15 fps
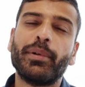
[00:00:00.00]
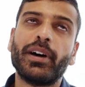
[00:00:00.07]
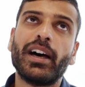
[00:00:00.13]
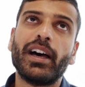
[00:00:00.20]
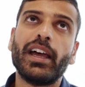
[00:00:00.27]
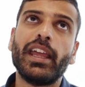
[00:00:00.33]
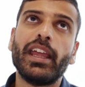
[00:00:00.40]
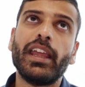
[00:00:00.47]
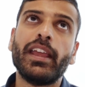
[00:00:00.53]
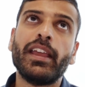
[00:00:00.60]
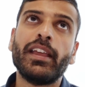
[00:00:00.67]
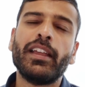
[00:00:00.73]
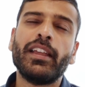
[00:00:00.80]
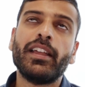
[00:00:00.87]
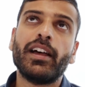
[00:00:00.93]
by
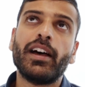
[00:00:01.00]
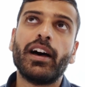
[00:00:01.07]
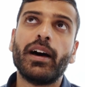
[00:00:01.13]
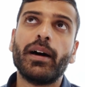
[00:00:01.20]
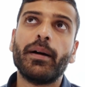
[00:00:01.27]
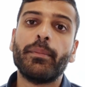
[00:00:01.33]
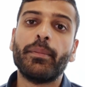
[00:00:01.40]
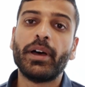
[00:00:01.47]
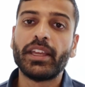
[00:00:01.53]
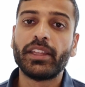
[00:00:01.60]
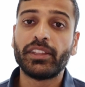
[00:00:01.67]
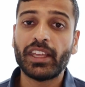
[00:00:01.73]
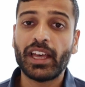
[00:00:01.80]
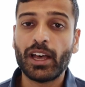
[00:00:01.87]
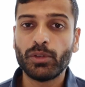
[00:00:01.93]
uh, by
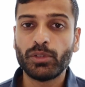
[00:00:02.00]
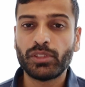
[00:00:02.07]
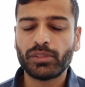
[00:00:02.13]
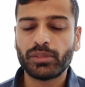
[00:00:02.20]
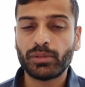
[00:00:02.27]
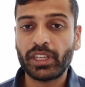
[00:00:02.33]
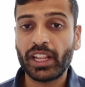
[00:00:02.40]
a thousand,